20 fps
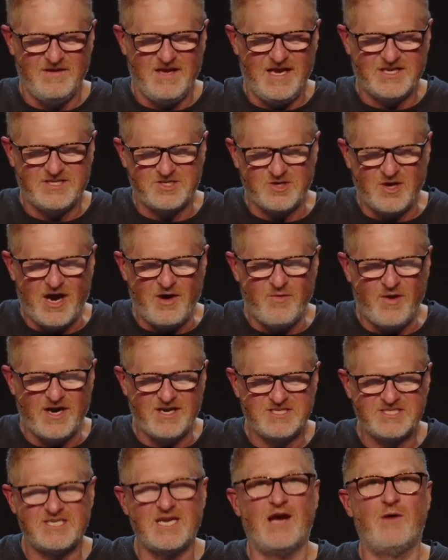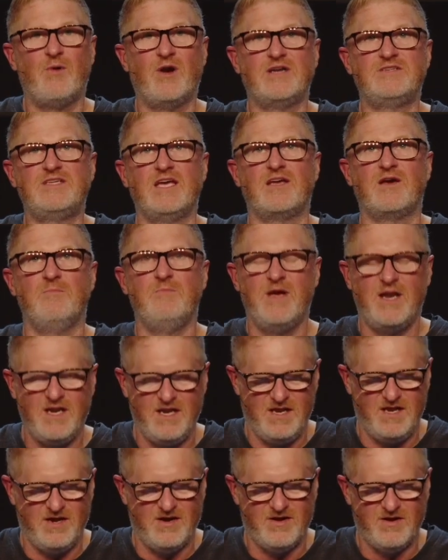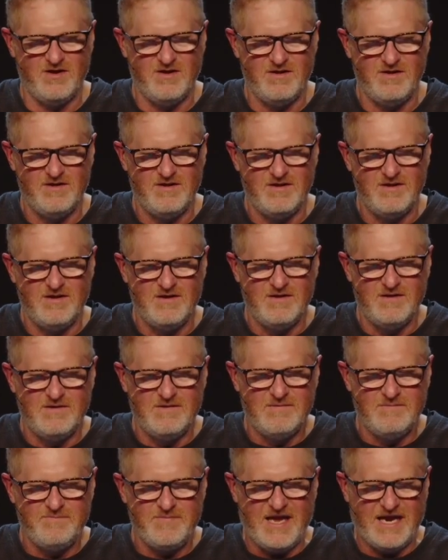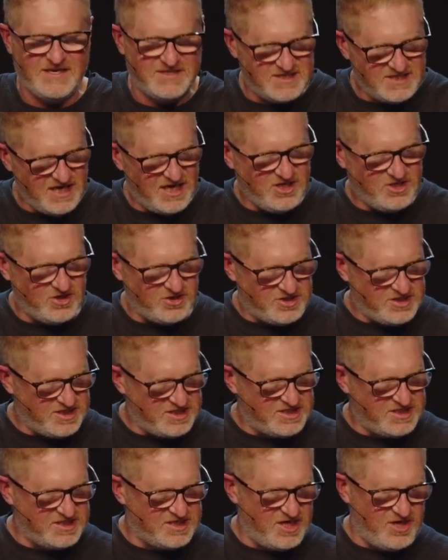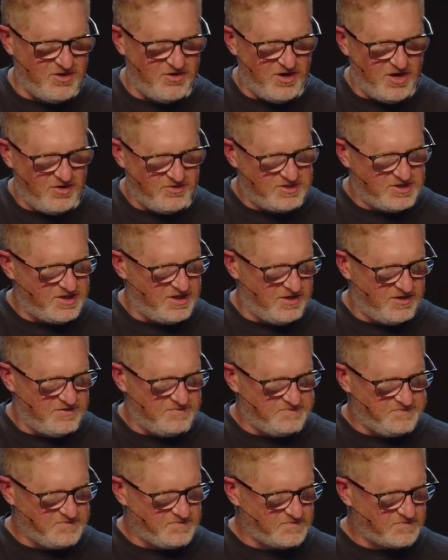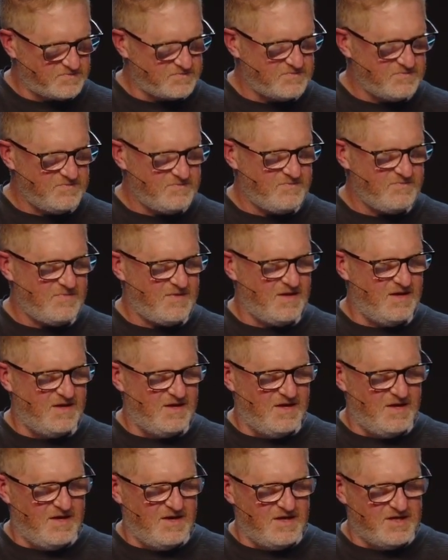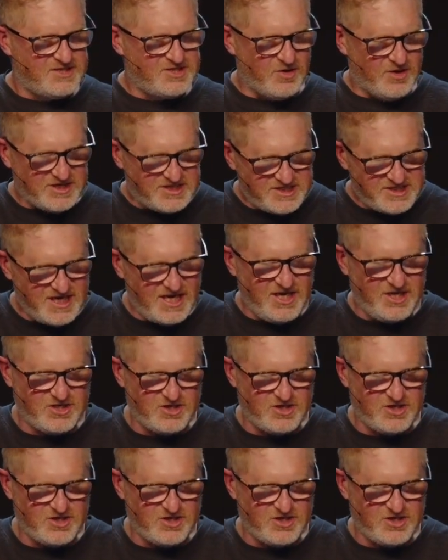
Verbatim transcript: And so I want to take a minute here at City Church. This is in your notes here. So at City